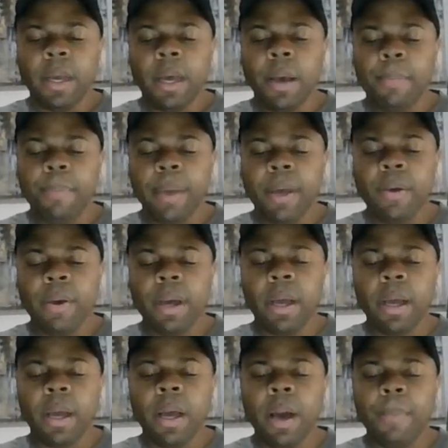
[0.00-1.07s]
commun-
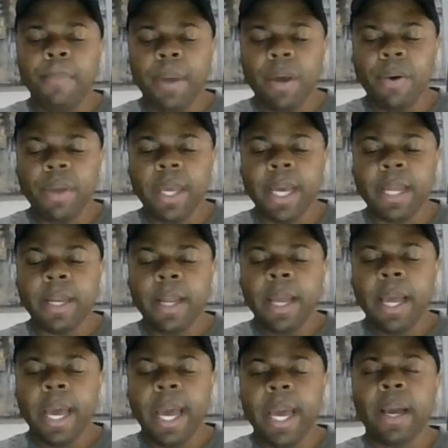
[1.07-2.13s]
communion,
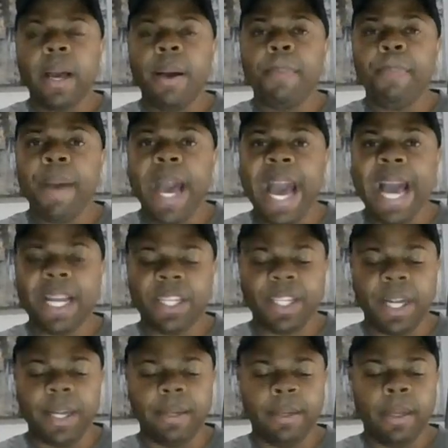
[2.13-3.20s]
and
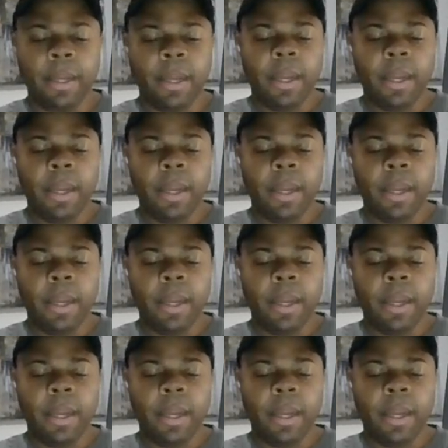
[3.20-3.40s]
compassion.